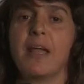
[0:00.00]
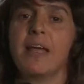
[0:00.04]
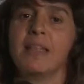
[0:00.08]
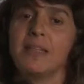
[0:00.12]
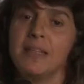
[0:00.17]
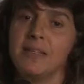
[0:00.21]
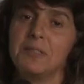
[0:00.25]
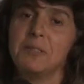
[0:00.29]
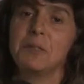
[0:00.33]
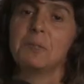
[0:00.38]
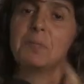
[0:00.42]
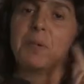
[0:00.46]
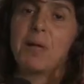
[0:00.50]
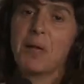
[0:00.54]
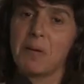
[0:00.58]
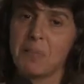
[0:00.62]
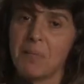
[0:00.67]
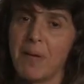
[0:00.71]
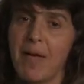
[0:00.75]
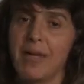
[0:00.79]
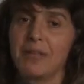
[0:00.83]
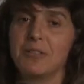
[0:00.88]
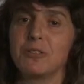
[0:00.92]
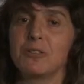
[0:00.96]
and they did black
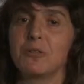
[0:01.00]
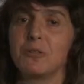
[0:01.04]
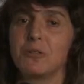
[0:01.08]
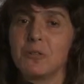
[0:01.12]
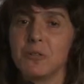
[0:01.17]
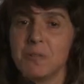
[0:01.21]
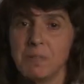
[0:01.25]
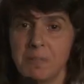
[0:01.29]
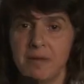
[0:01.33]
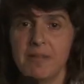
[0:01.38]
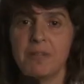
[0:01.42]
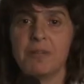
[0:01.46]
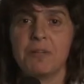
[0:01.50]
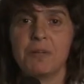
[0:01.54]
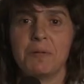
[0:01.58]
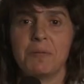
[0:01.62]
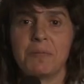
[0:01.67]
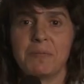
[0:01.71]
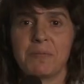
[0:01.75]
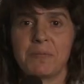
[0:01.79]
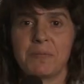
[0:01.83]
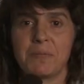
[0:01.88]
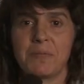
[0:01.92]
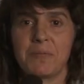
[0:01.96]
magic to the mother,
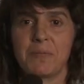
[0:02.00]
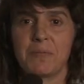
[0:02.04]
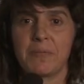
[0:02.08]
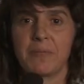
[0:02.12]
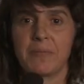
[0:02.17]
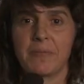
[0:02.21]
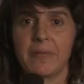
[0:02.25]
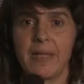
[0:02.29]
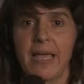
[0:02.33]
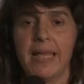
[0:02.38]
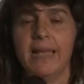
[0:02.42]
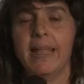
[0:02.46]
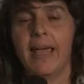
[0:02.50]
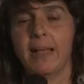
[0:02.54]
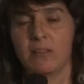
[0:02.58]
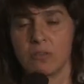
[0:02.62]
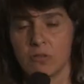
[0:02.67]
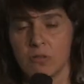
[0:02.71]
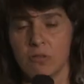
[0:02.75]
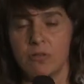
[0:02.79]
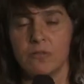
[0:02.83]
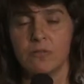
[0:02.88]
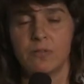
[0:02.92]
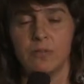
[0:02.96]
an
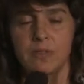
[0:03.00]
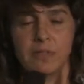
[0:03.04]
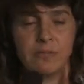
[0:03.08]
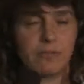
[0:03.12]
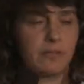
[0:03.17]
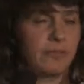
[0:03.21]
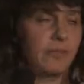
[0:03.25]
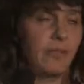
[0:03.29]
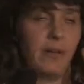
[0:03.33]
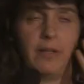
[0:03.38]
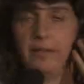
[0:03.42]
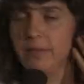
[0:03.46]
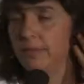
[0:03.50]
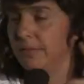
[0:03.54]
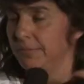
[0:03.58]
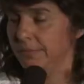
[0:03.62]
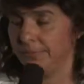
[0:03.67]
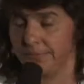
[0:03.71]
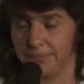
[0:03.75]
ex-girlfriend of the father.